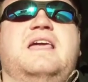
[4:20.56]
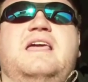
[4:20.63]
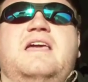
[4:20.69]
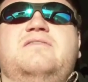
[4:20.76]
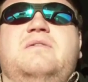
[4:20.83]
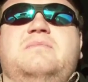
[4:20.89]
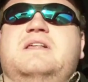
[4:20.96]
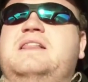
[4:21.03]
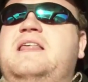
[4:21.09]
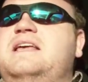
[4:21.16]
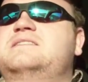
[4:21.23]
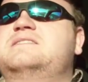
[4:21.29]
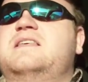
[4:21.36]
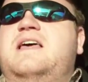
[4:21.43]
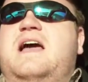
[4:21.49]
I can give them the
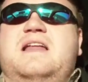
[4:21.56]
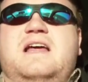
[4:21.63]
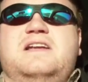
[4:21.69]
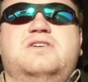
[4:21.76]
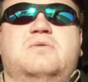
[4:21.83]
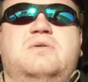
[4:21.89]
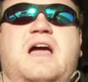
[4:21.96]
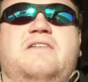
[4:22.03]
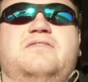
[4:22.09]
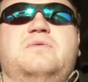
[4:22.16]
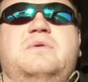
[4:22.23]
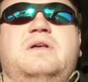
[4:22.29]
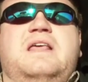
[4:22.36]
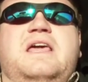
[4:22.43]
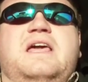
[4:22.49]
links to that. I don't have
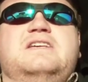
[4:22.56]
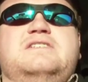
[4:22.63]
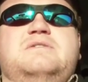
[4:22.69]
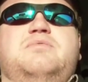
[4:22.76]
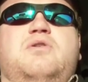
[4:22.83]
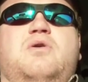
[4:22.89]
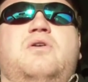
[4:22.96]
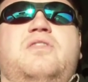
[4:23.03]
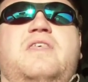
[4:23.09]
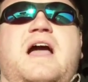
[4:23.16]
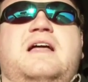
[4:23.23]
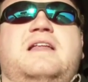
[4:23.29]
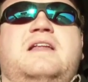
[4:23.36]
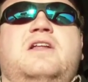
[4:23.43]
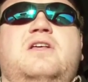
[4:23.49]
to really explore
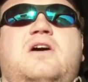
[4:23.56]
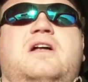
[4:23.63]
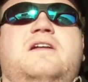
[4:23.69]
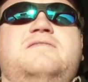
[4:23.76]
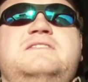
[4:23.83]
that in a